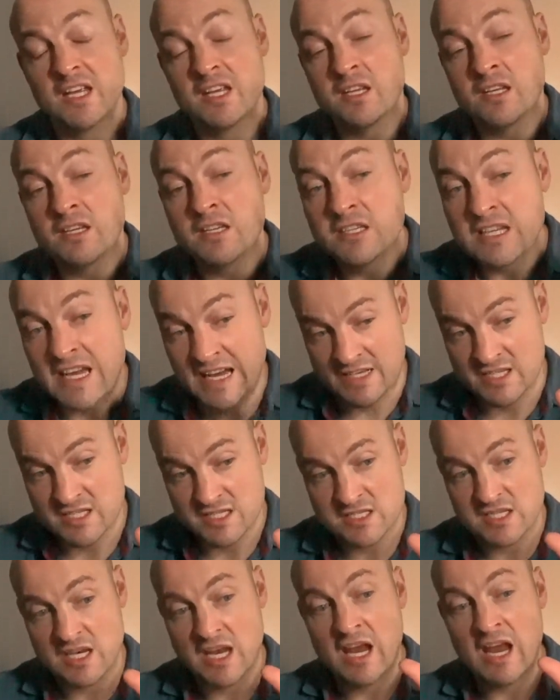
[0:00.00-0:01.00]

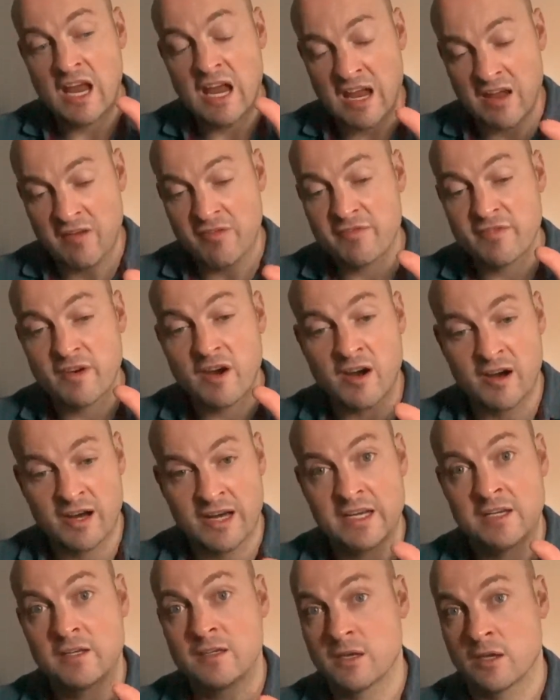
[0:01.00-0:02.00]
Yes, if
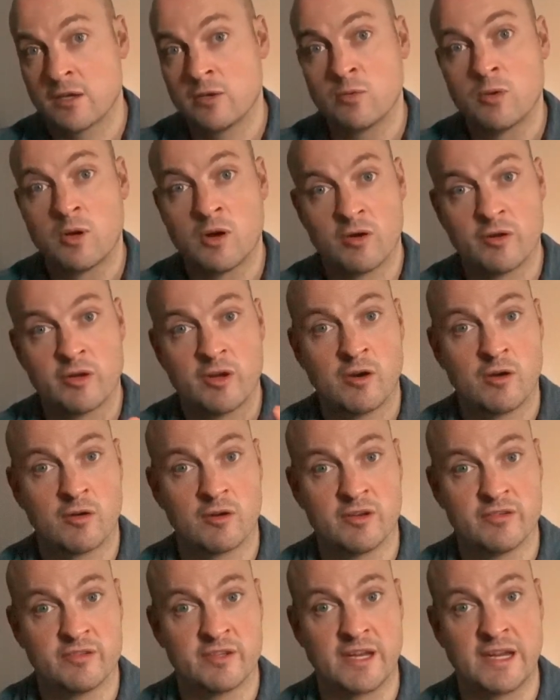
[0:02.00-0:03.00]
I go on
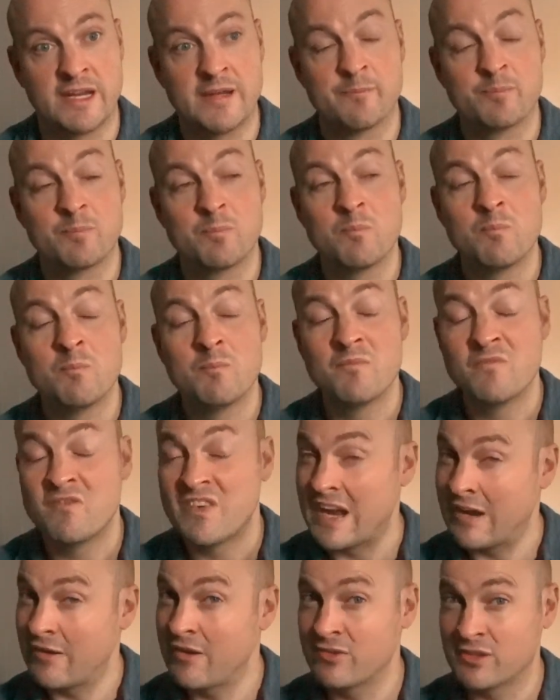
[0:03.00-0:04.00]
holiday,
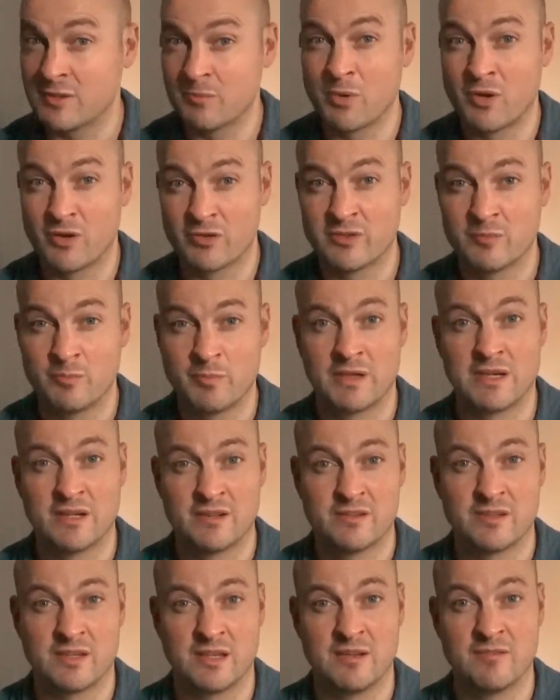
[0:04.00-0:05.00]
there is the
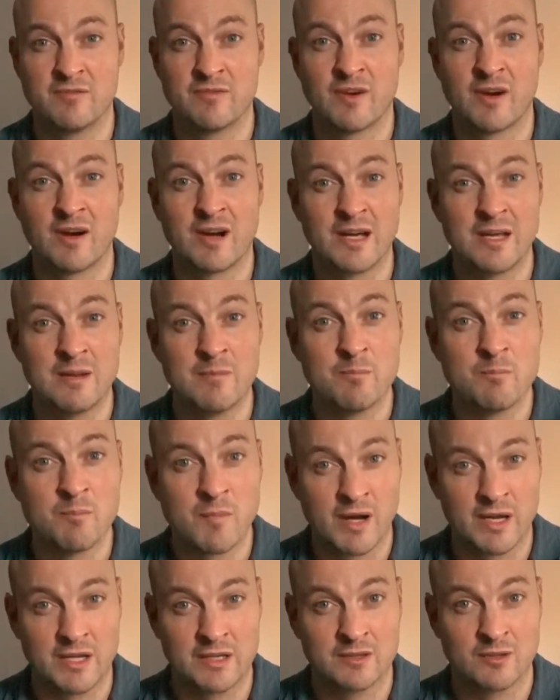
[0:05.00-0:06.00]
possibility that I
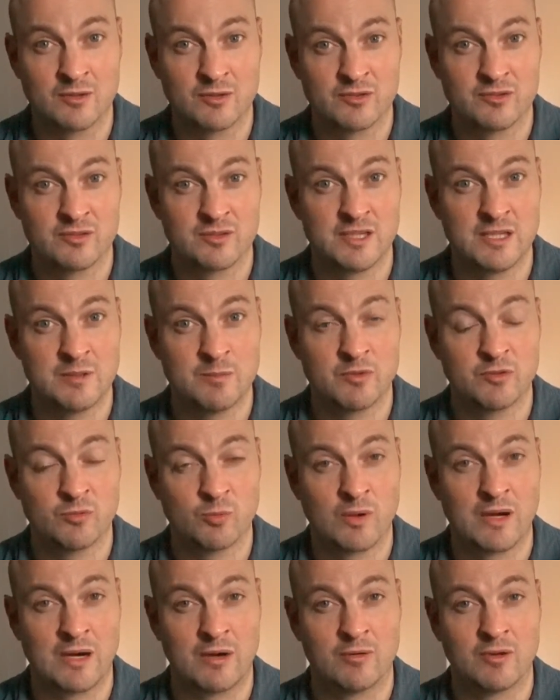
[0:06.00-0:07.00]
might not sleep as
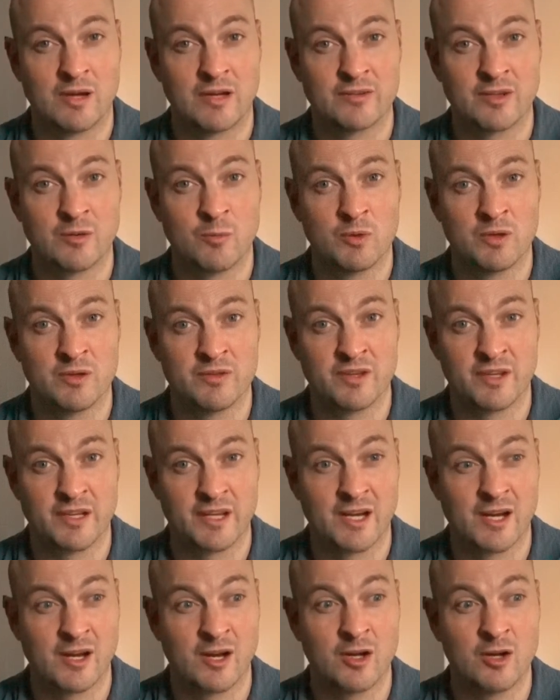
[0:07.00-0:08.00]
well as I would have done
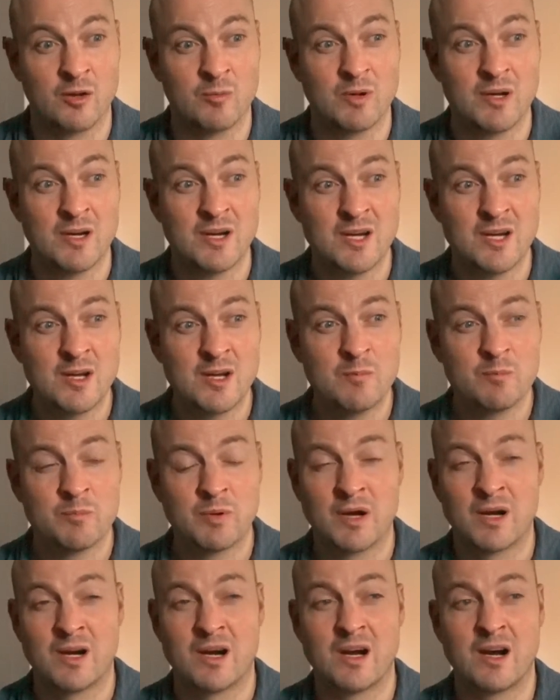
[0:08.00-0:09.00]
at home.
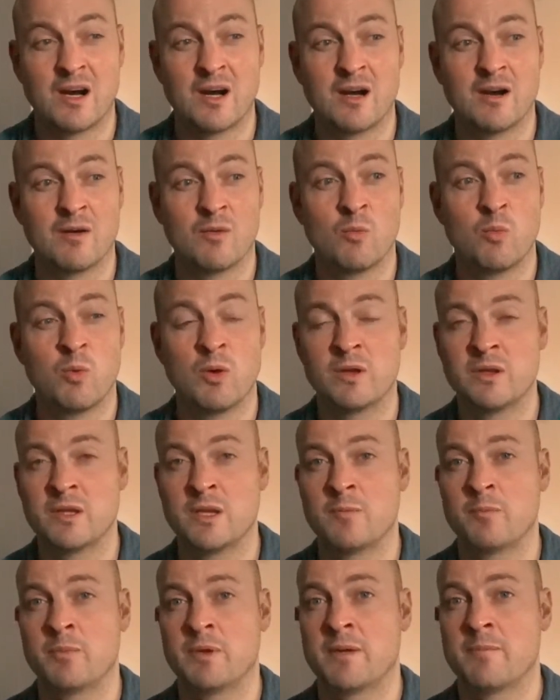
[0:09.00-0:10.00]
But wouldn't
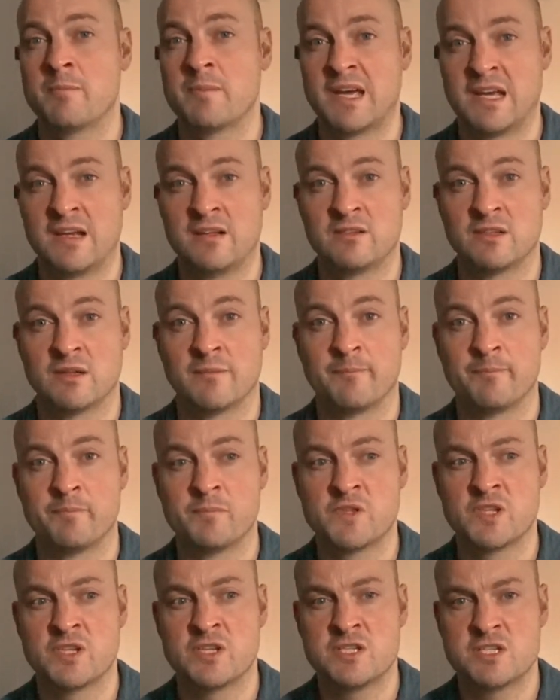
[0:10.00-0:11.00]
it be amazing
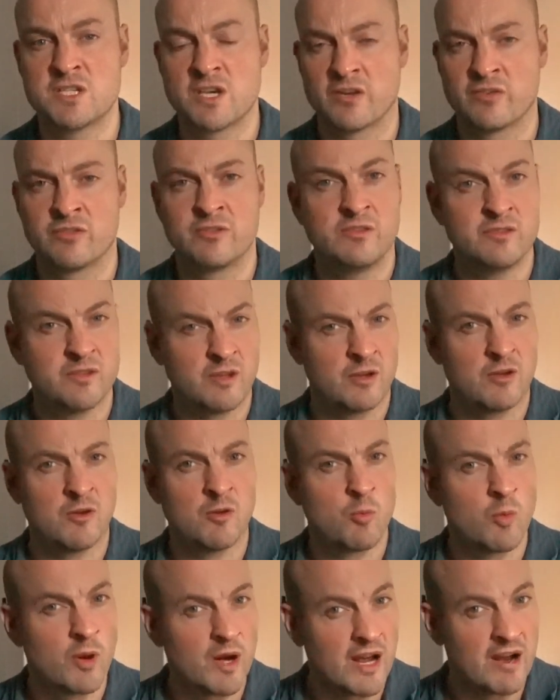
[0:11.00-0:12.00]
to just do
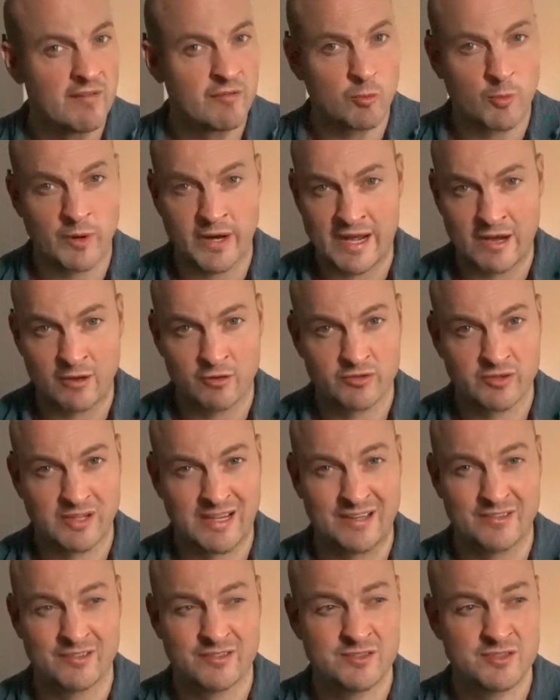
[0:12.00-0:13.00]
what everyone else
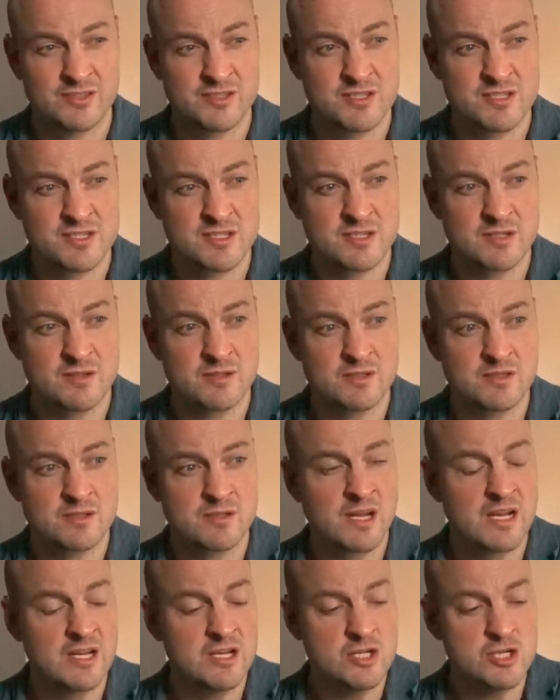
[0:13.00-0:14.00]
has, just to
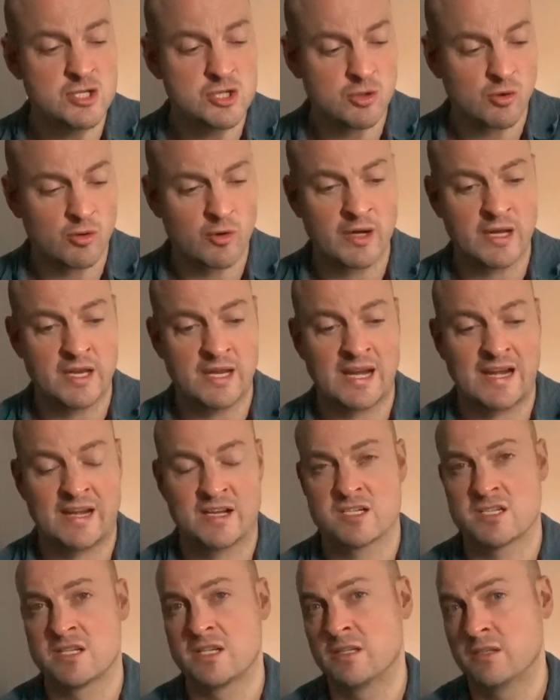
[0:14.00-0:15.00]
enjoy
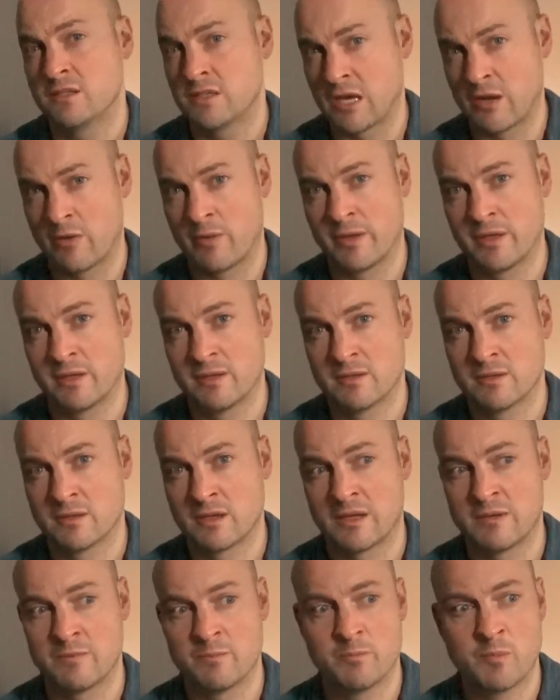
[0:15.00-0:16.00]
actually going
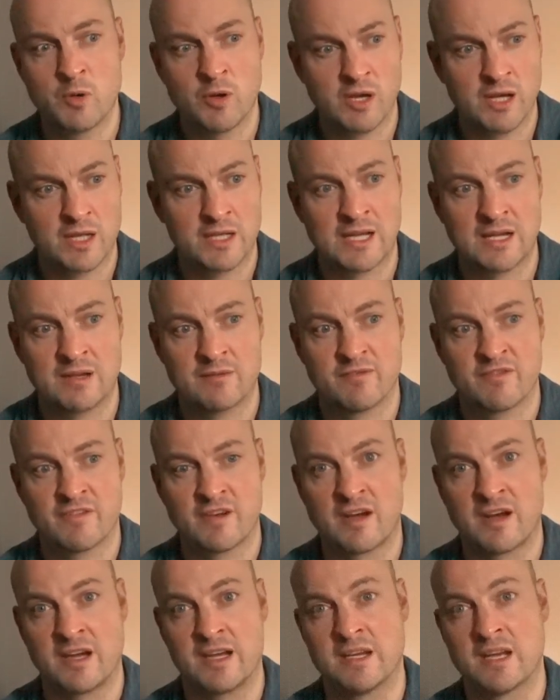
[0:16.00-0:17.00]
and booking that
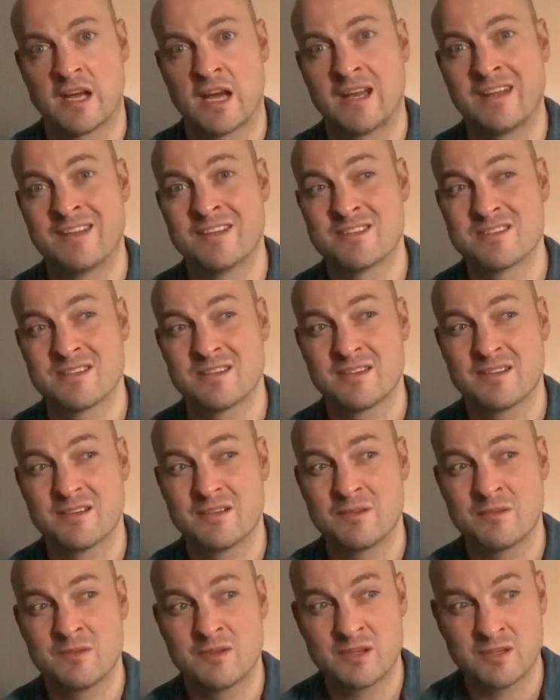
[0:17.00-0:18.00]
flight and
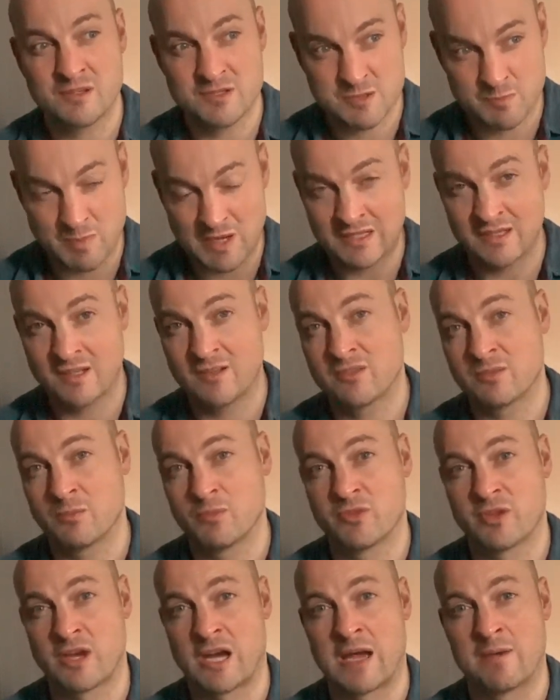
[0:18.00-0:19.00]
spending some
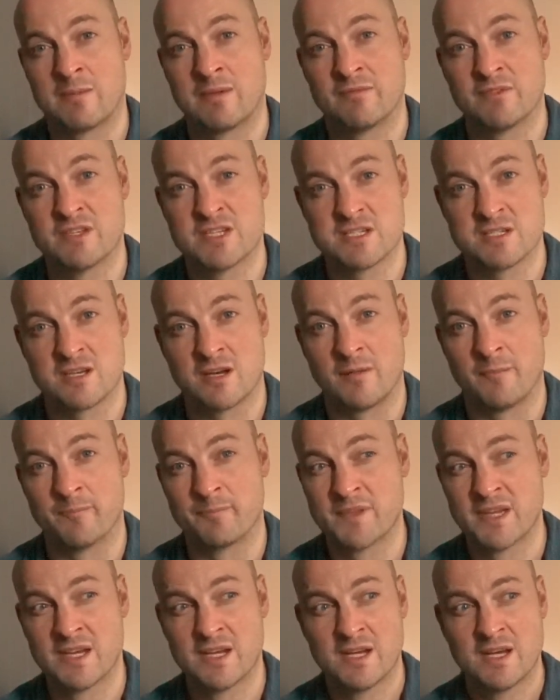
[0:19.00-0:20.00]
time in the sun
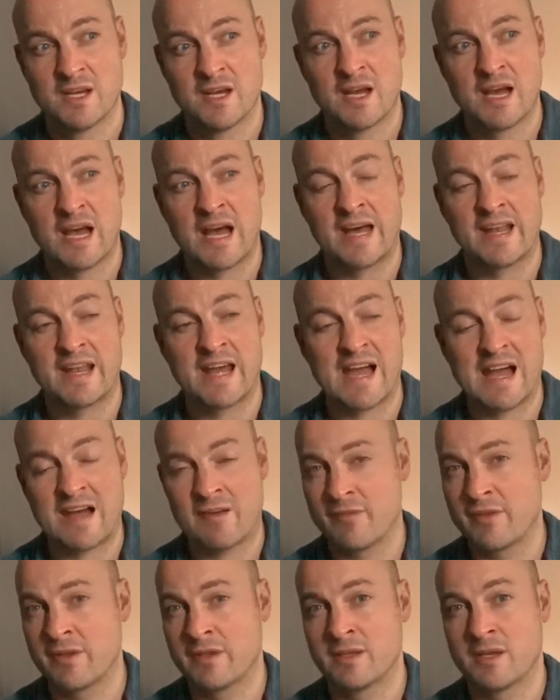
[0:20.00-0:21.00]
and
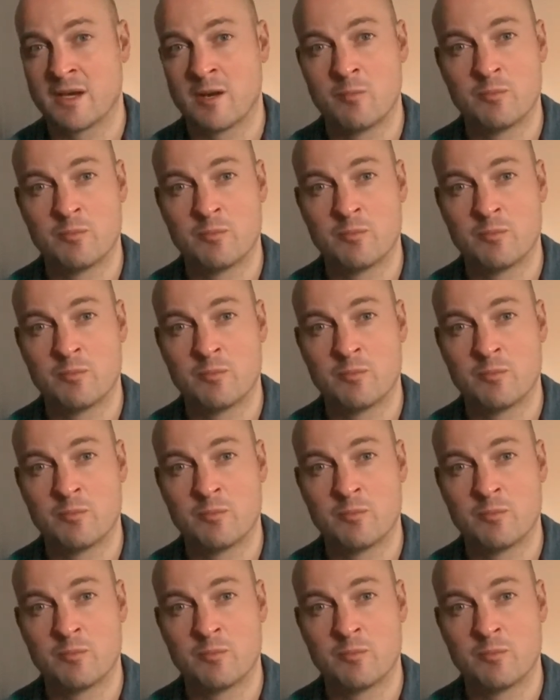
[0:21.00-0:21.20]
having a